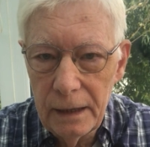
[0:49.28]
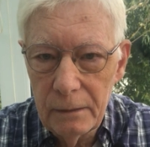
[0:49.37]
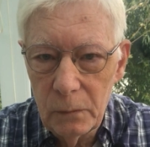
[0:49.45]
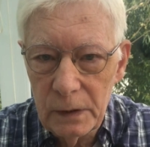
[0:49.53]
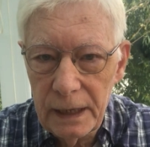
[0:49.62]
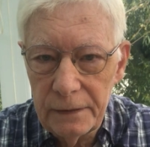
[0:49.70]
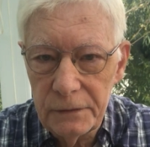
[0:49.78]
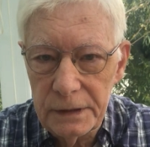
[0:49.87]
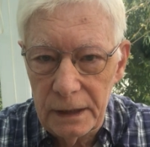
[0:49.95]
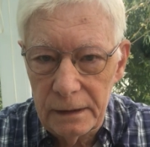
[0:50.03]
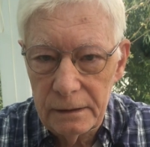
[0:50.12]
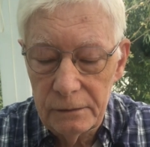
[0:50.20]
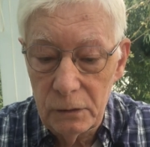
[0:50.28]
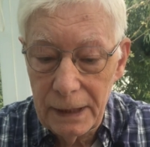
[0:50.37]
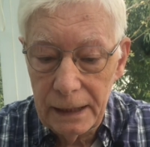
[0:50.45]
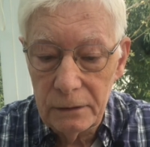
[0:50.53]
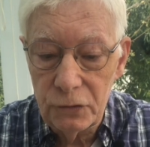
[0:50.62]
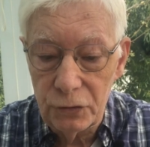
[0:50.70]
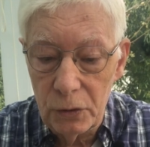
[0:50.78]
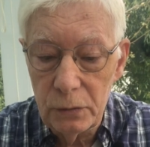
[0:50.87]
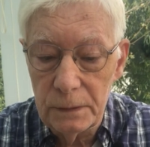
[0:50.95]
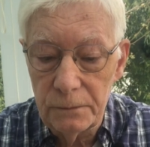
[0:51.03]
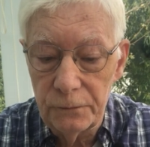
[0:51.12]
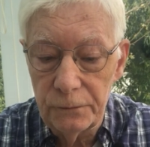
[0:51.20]
what I've done, you can grow
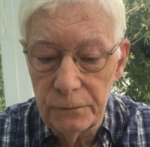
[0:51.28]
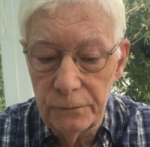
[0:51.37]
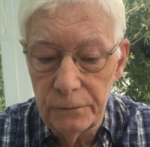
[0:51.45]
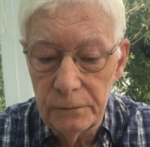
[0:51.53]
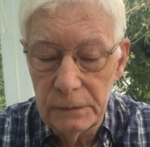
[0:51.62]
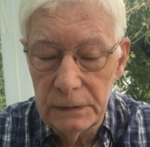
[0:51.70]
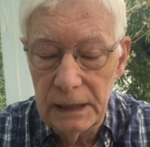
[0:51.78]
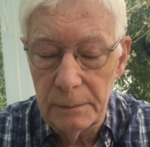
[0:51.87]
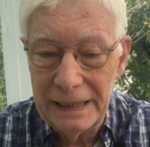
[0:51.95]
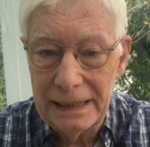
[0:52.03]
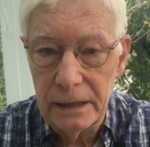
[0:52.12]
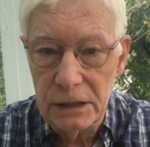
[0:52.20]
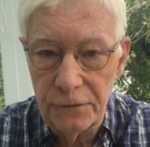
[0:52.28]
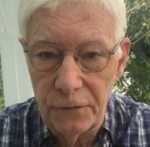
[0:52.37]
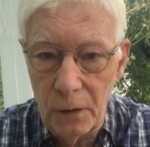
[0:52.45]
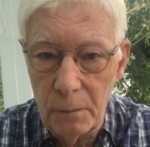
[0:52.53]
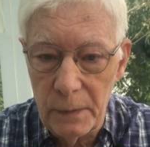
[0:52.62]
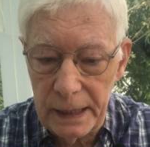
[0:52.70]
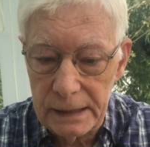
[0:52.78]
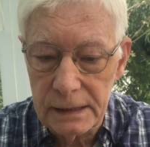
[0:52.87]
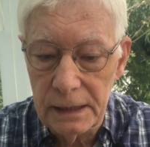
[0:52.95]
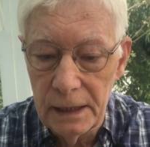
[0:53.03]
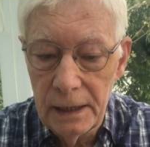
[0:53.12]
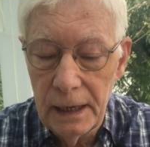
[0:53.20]
them, camellias, from this.